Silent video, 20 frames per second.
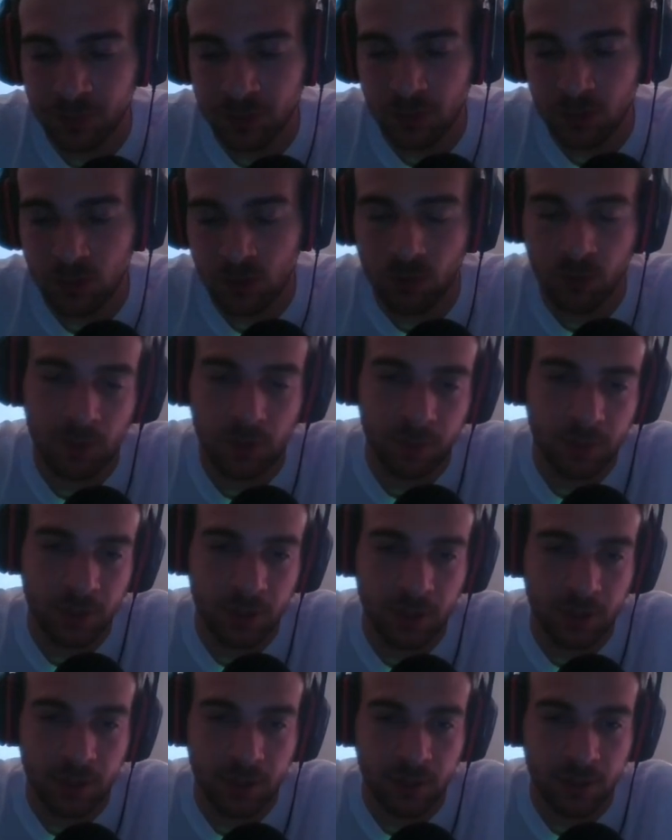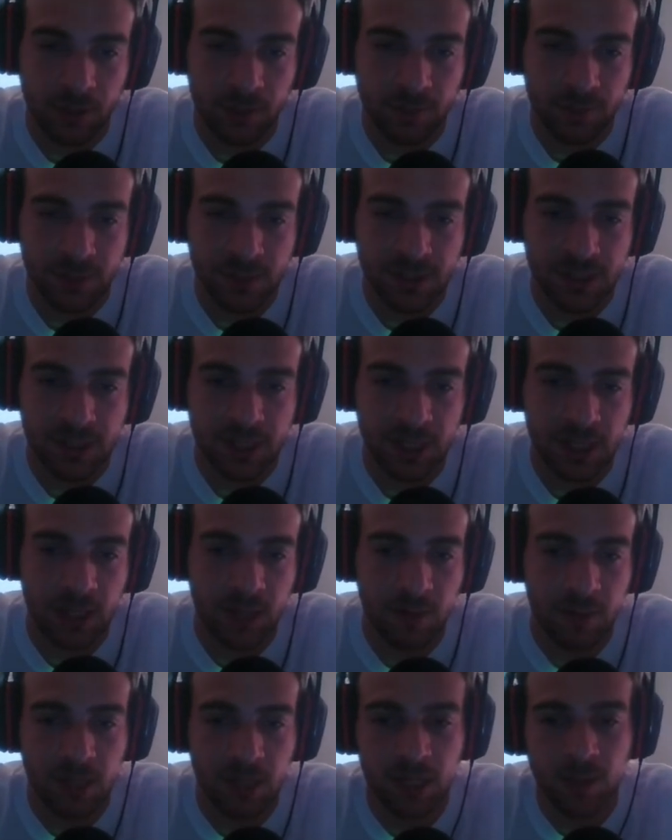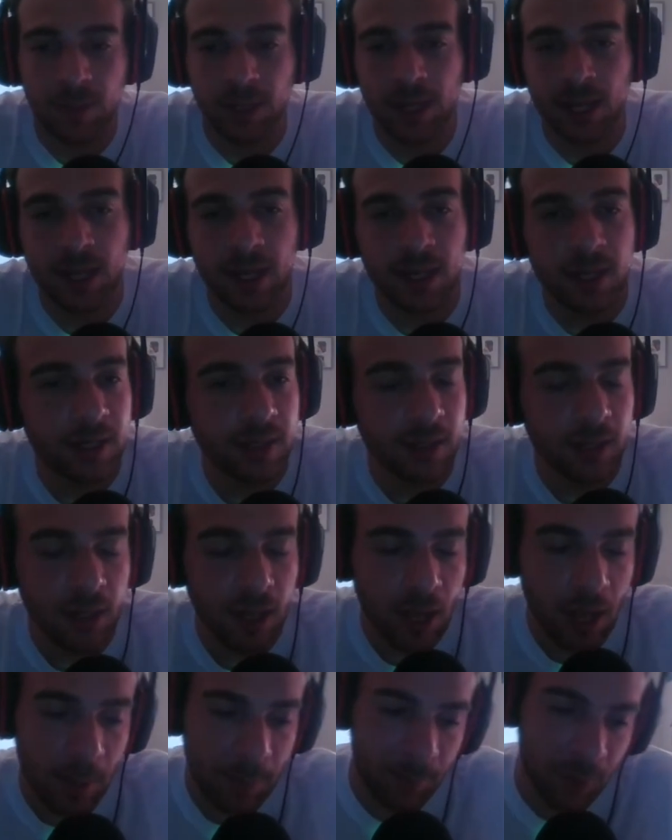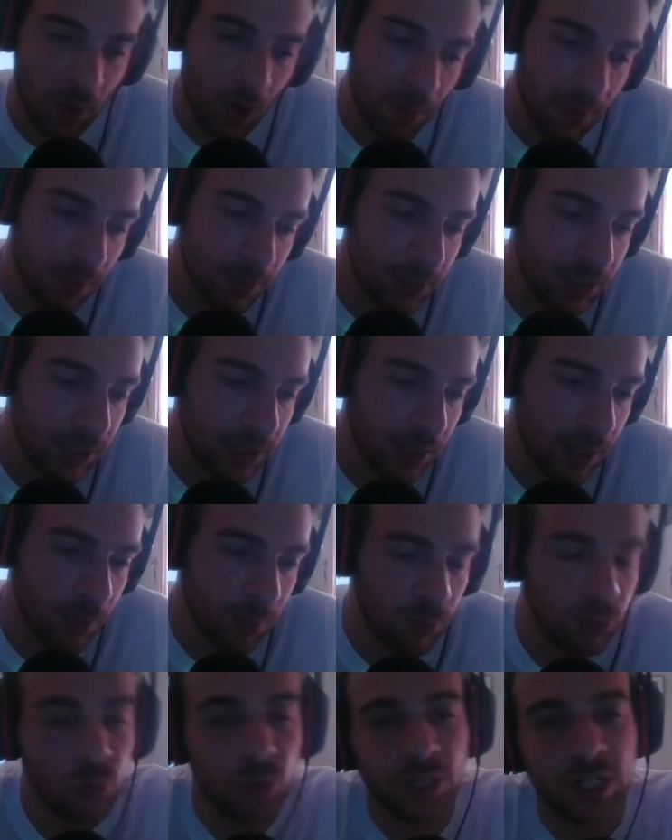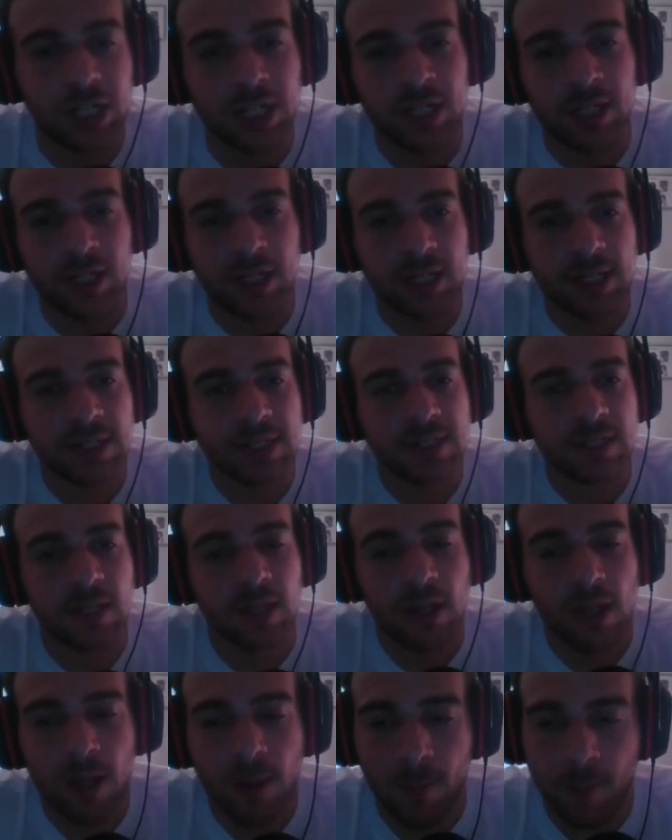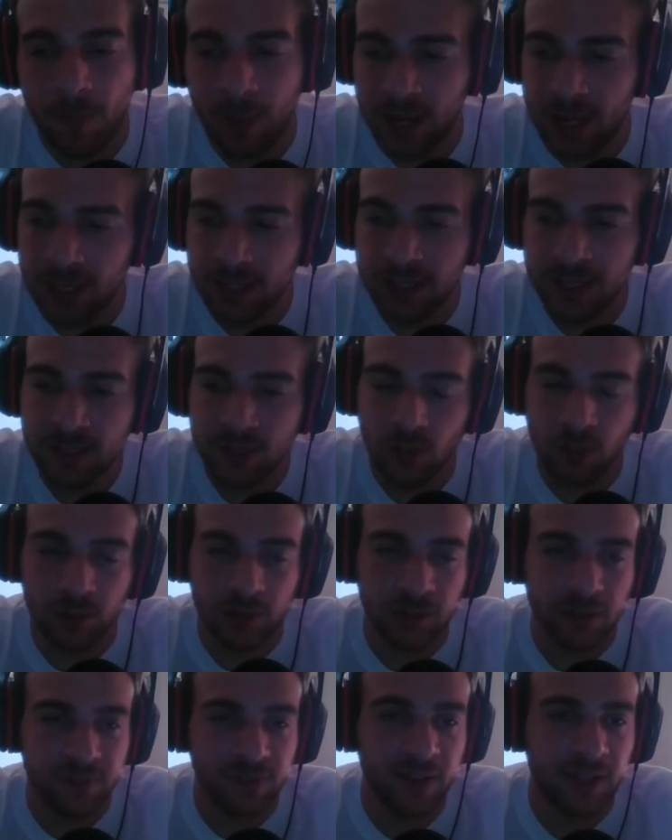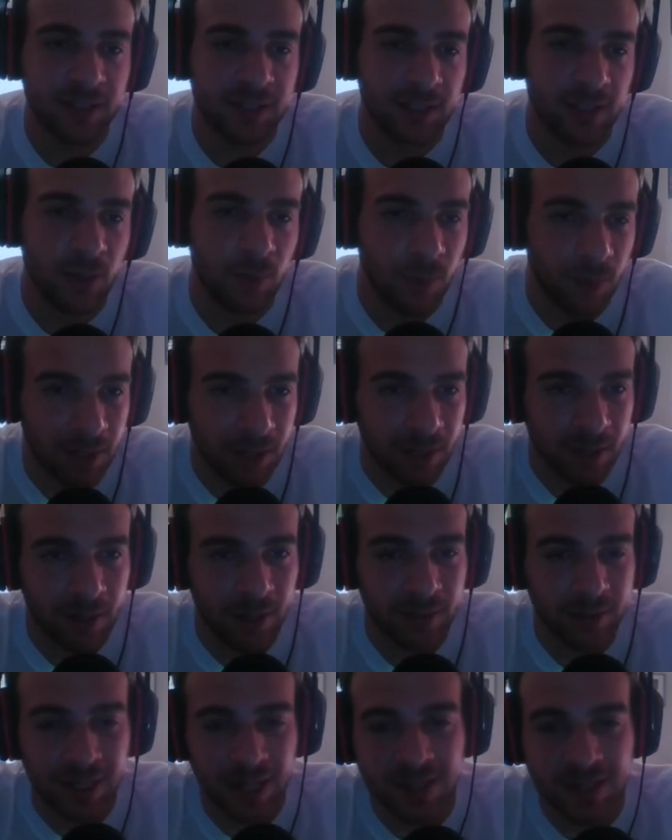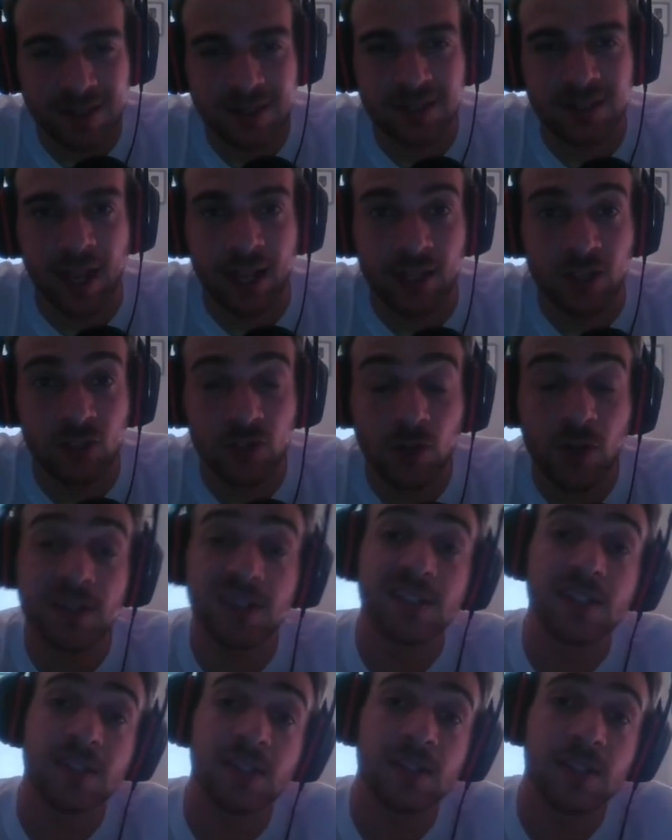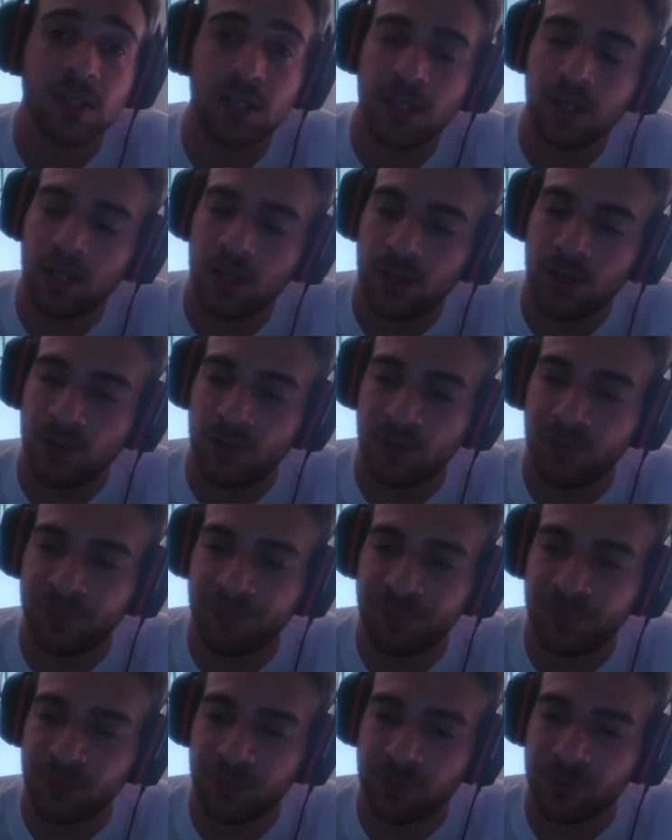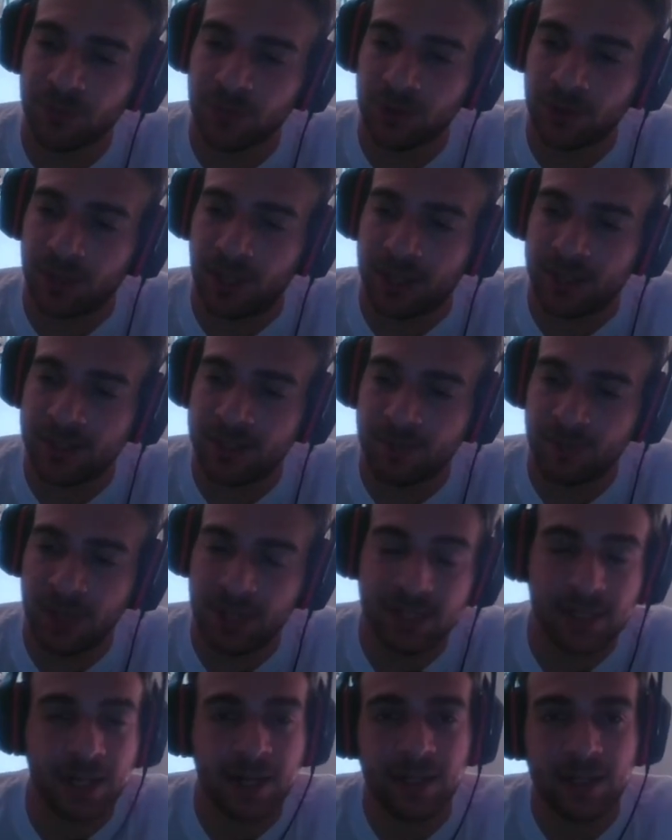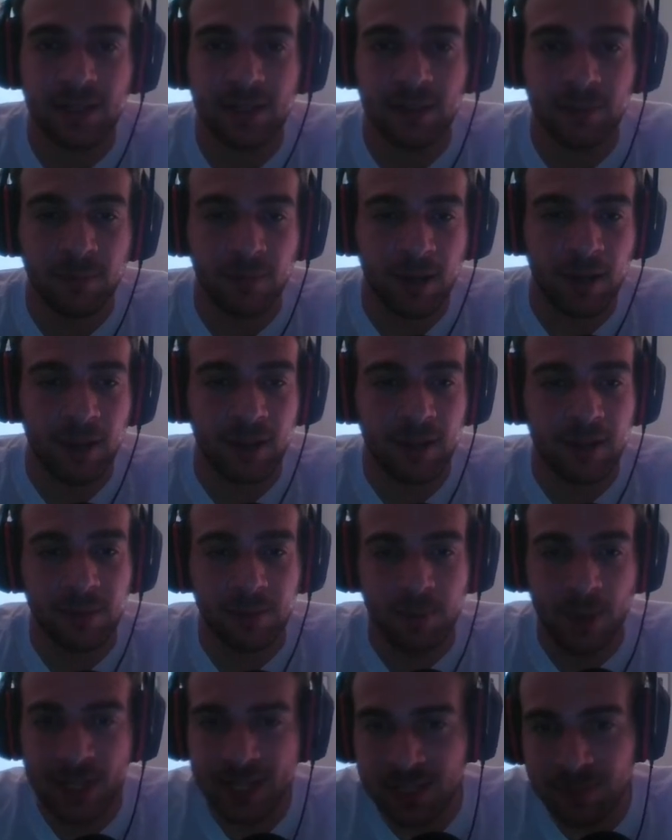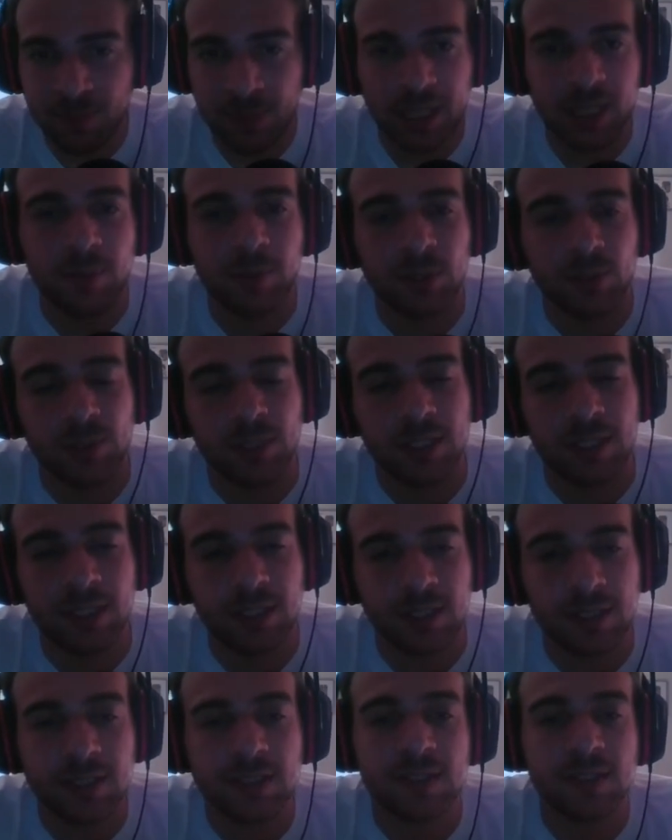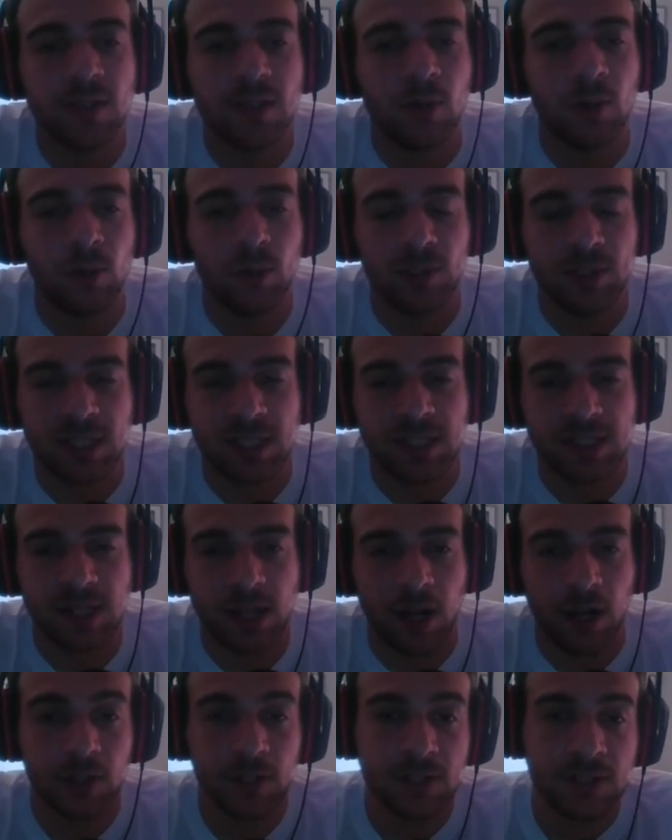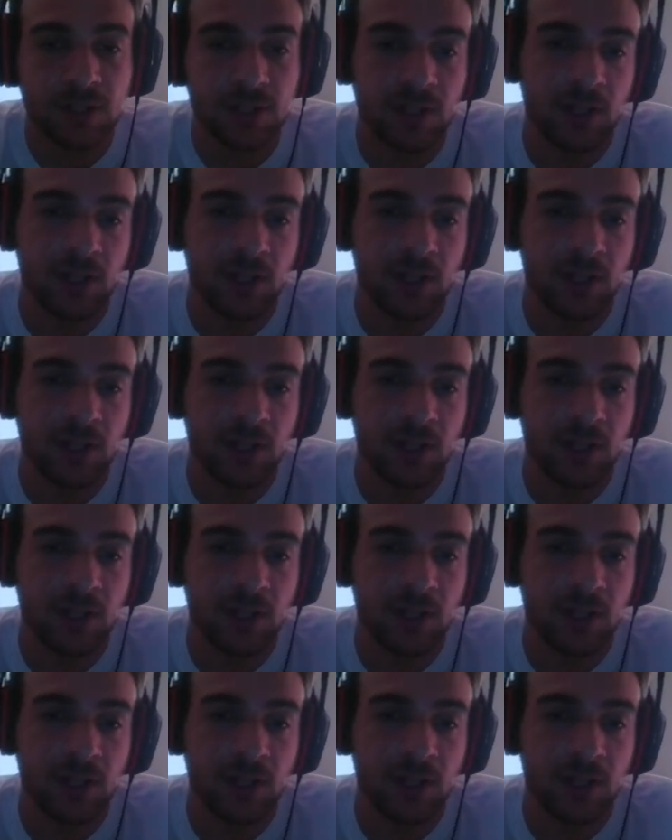will be seeing me playing probably a blue-green list based on the fact that I wanna test endurance. That's basically my best pick between all these cards.